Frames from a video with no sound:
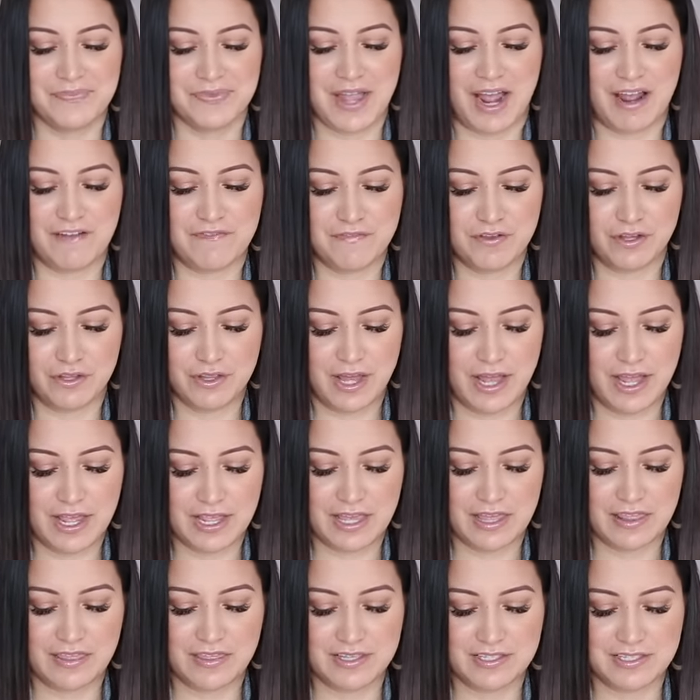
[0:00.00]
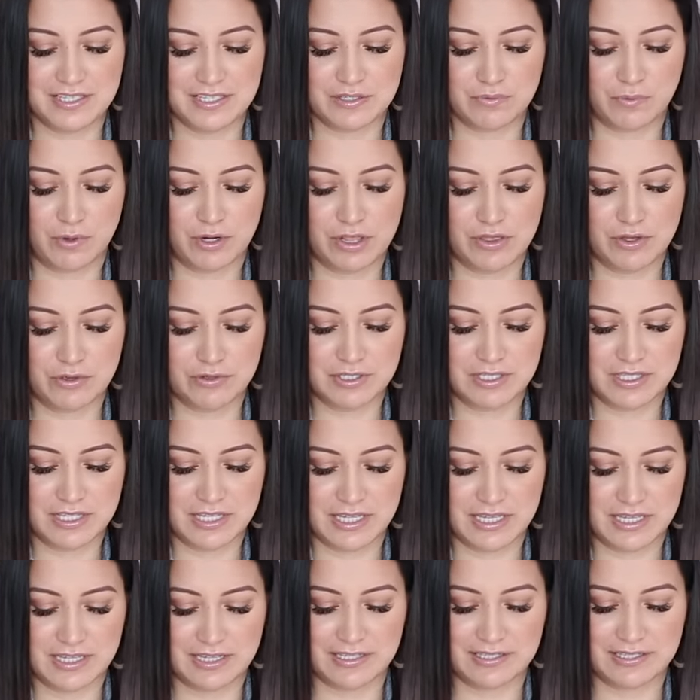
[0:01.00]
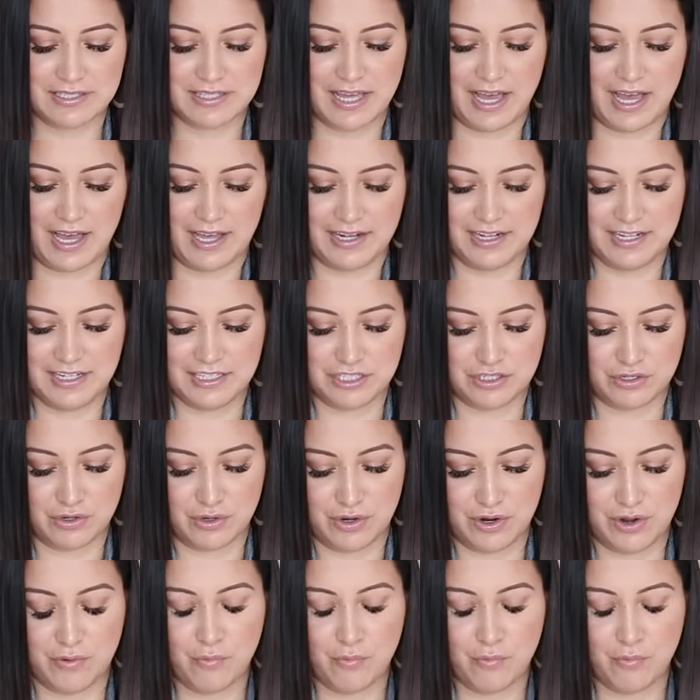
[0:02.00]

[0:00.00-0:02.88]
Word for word: I feel like this is one of those things that it's,